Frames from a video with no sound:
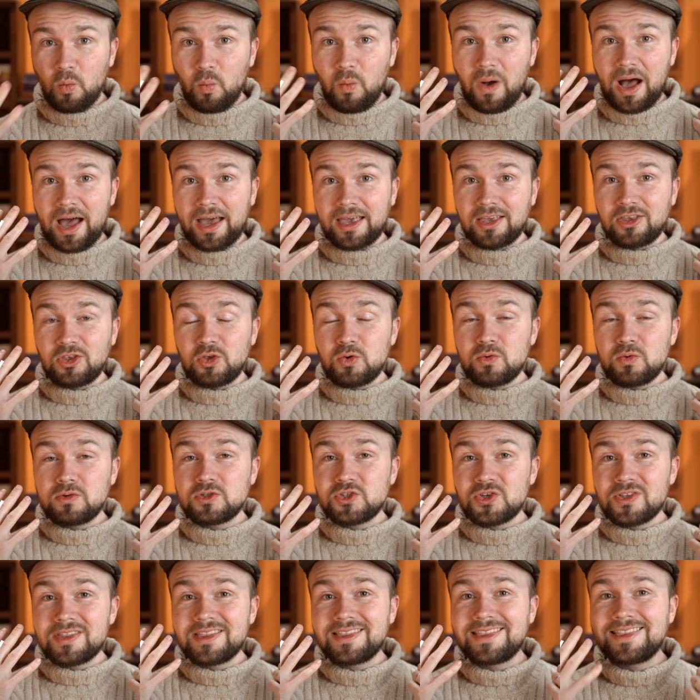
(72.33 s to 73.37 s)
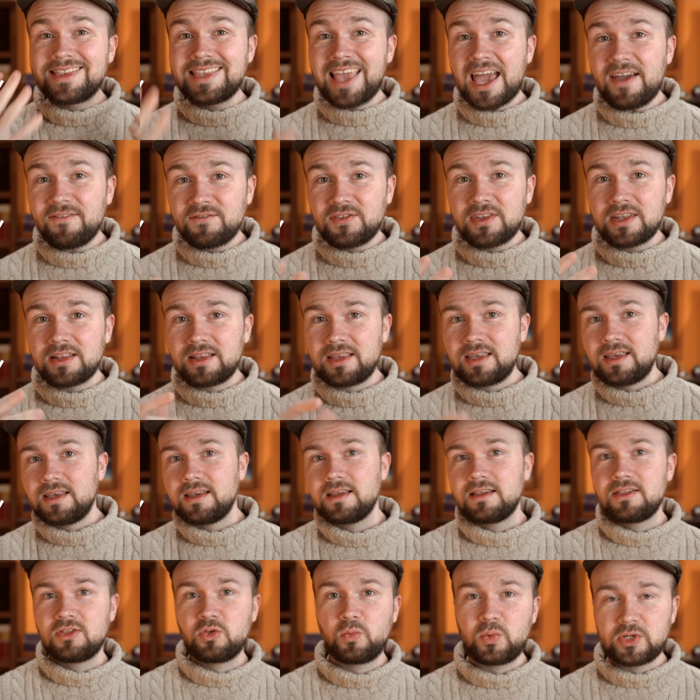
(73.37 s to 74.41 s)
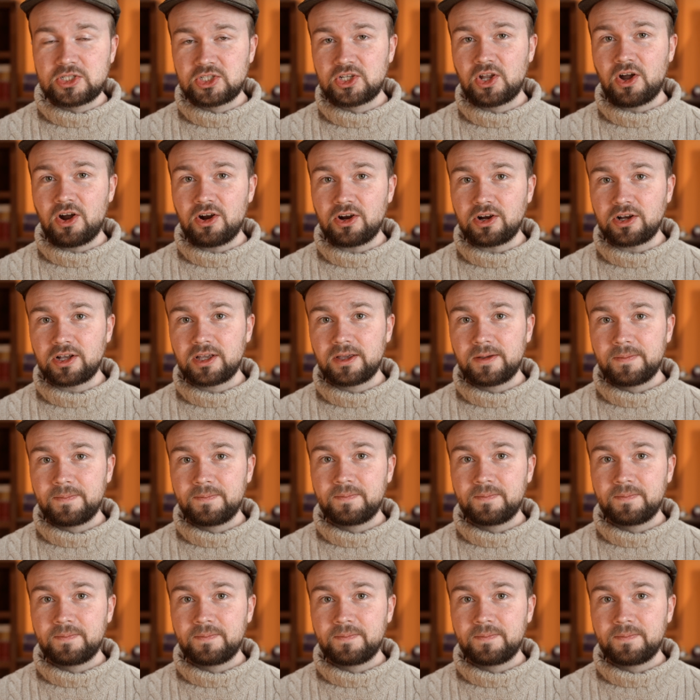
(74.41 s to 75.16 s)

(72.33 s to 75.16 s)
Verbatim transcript: why you should definitely switch to Arc